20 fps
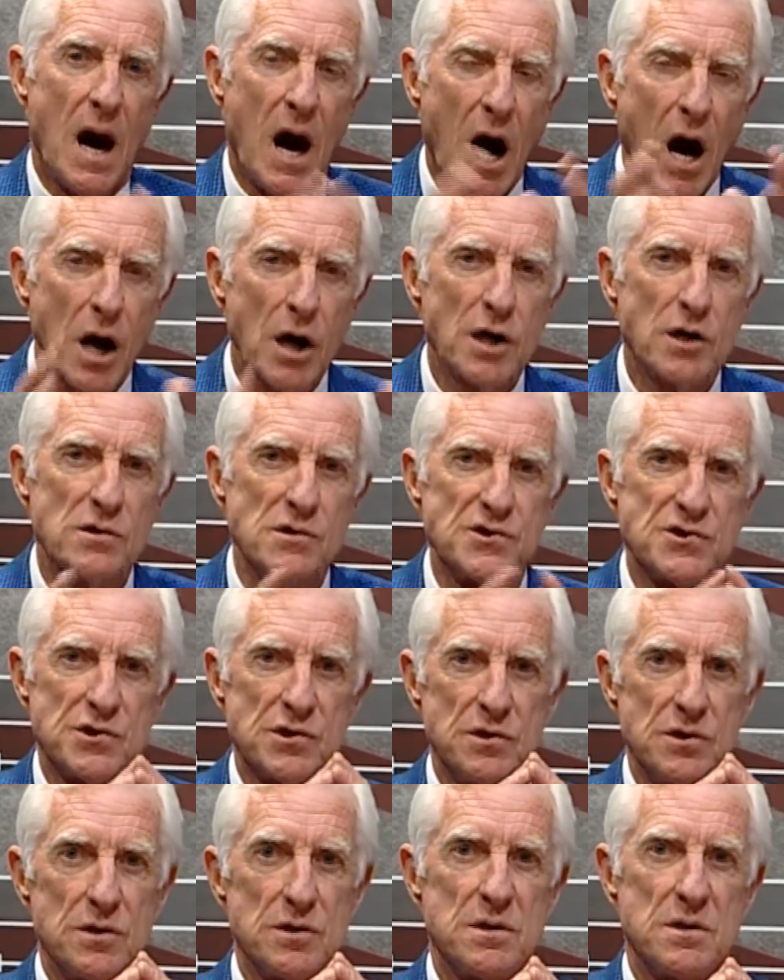Our
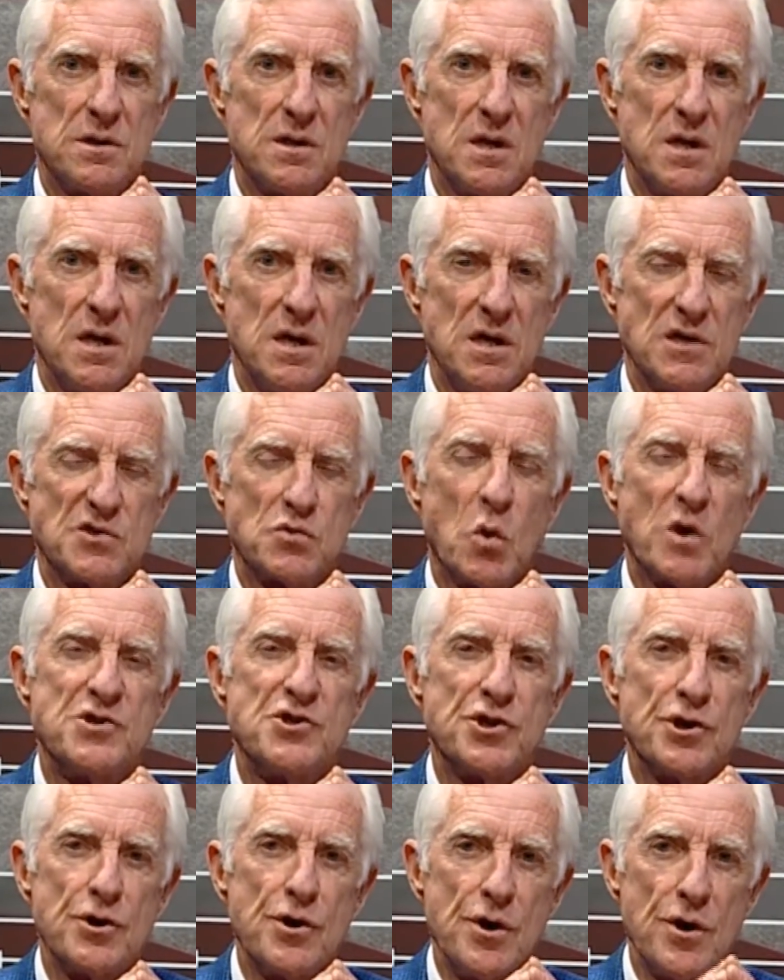concern is
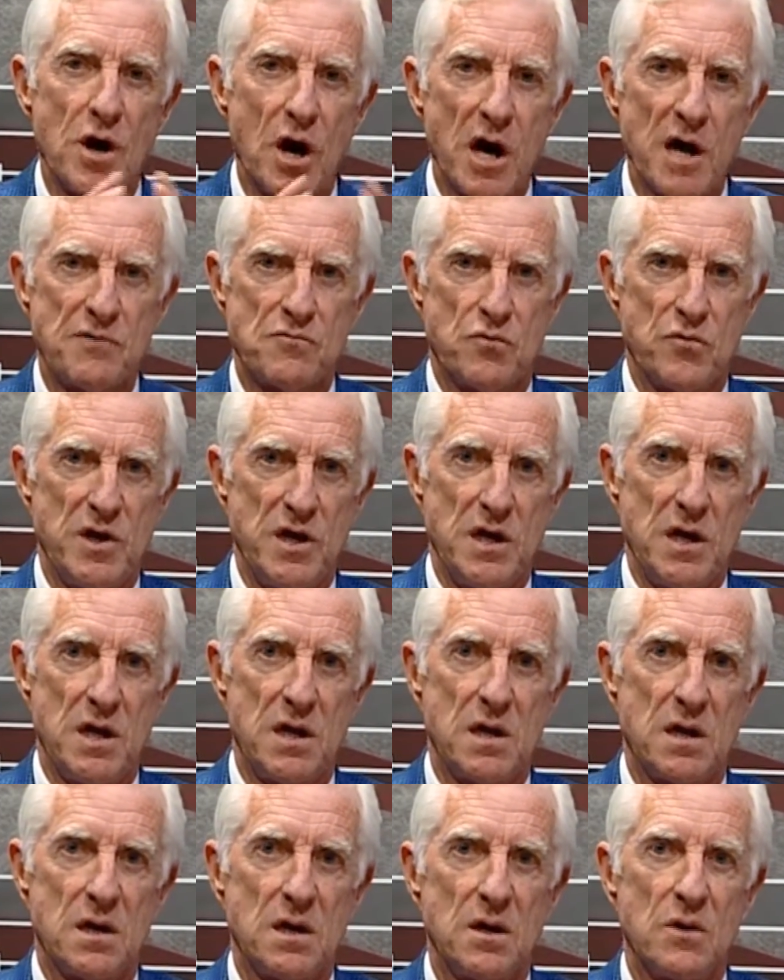what you're not
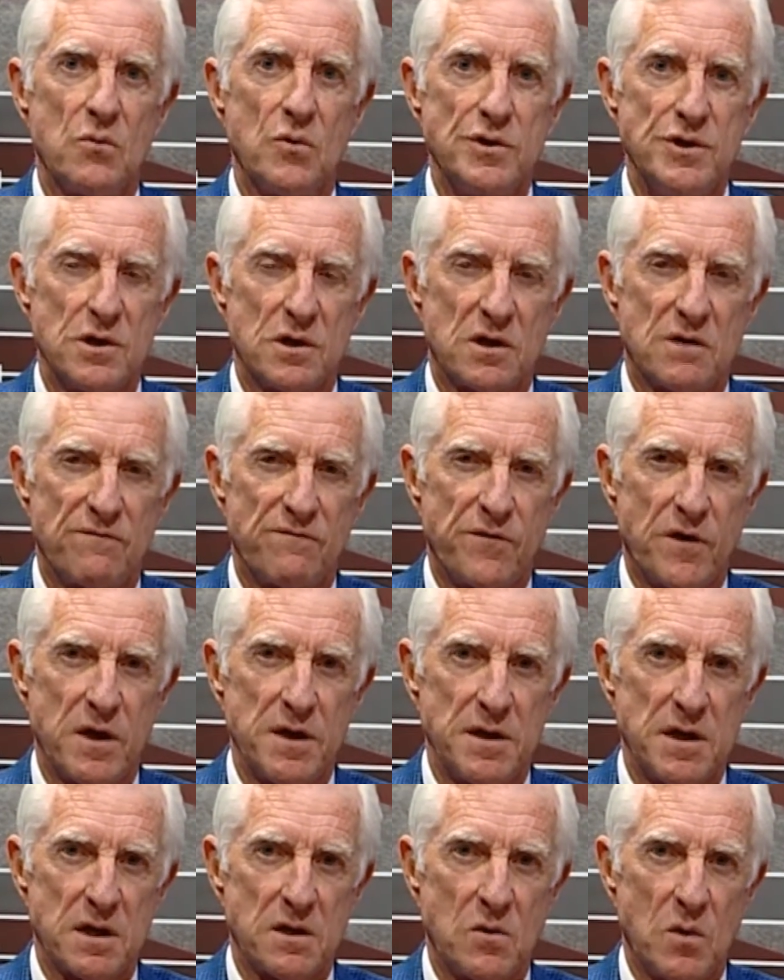reading when you're
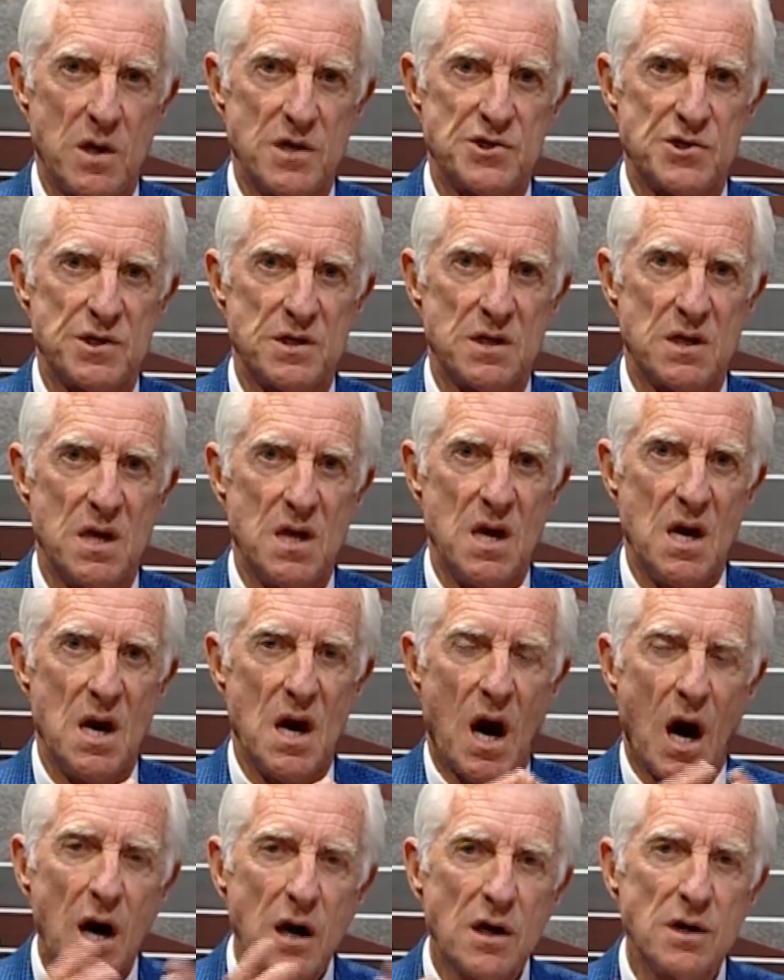confronting that question.
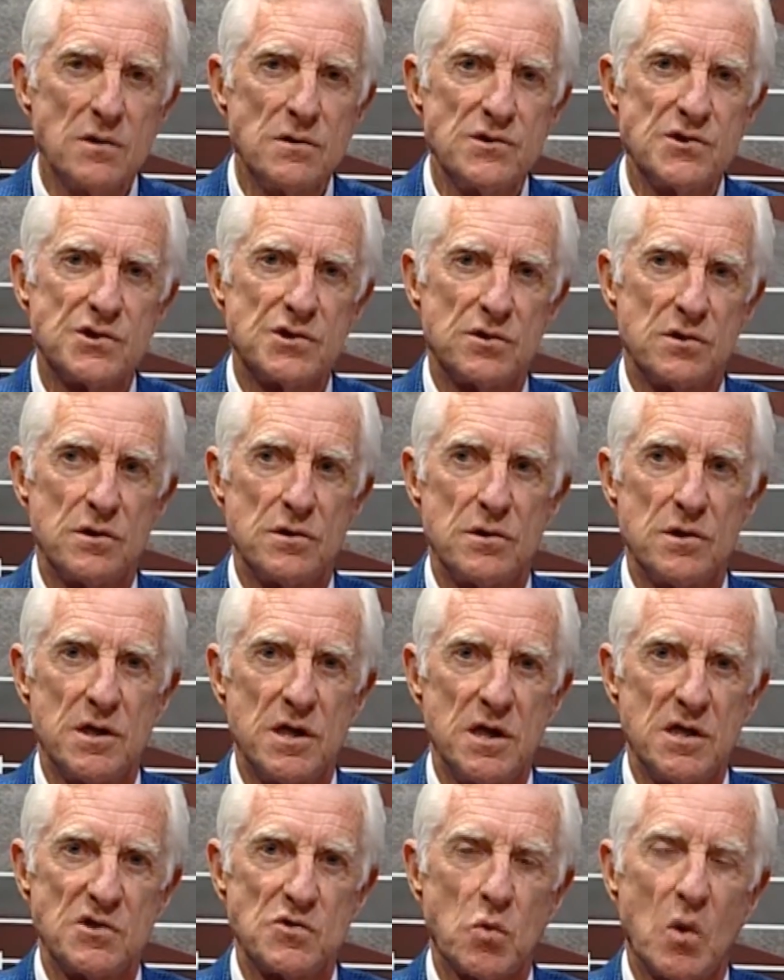Our concern
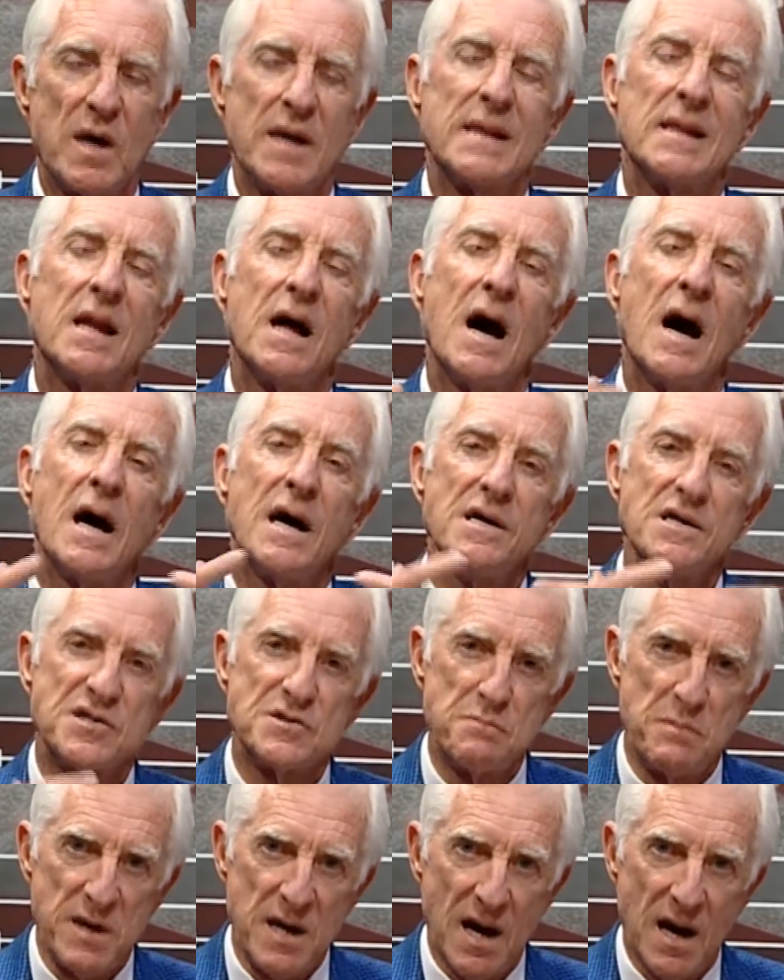is what lies
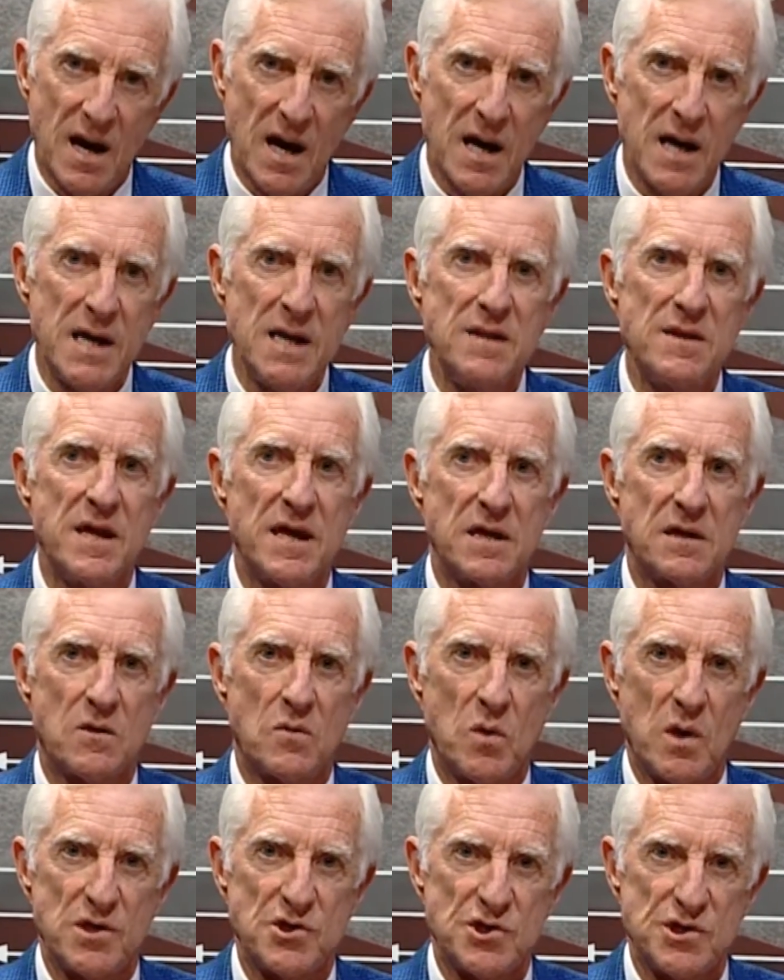behind that
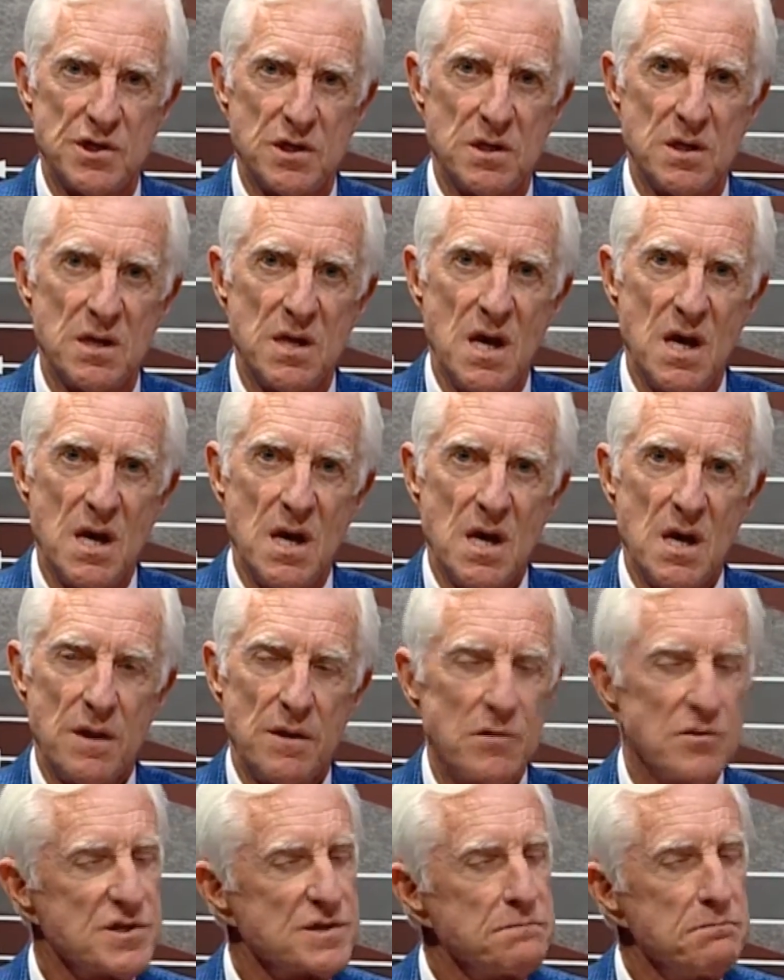question.
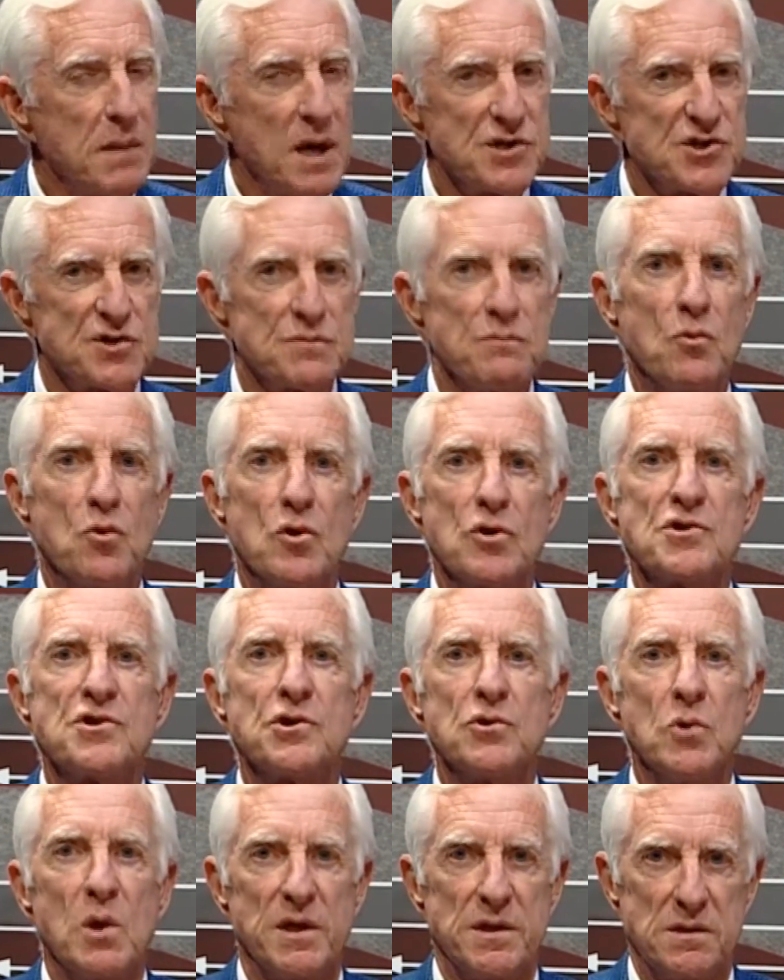There's much more
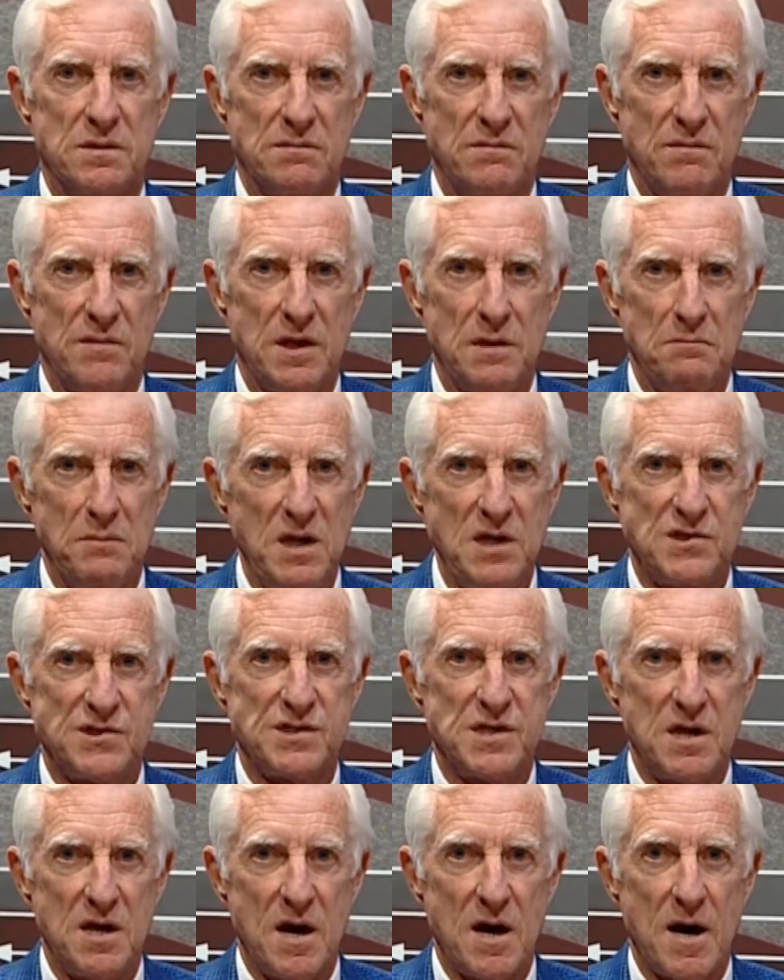to it than meets
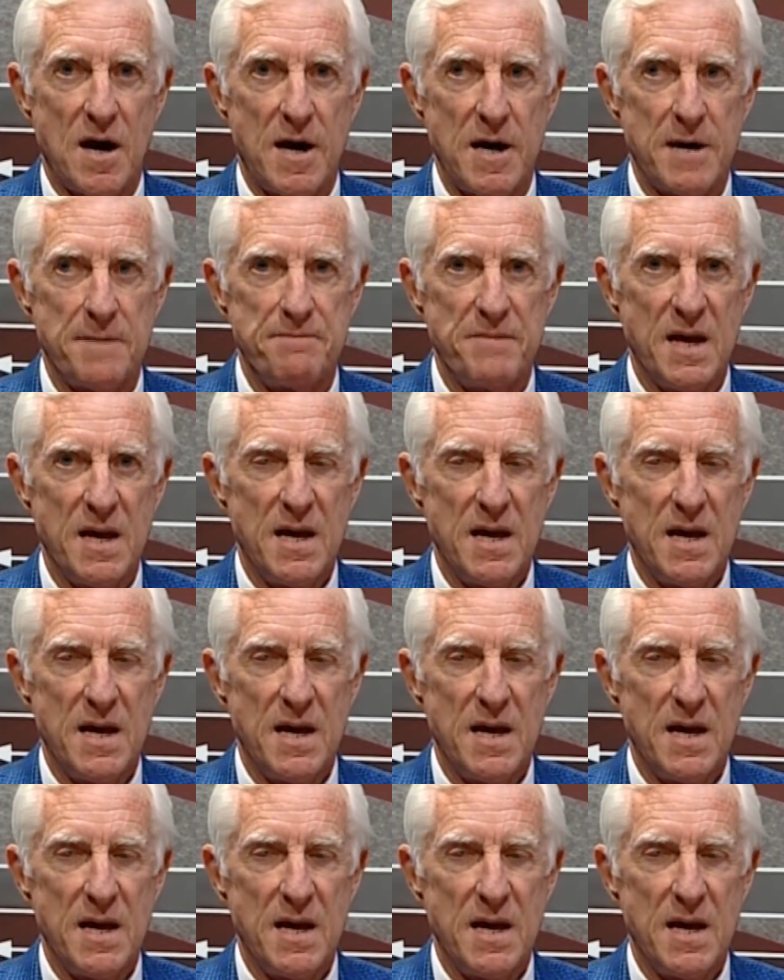the eye.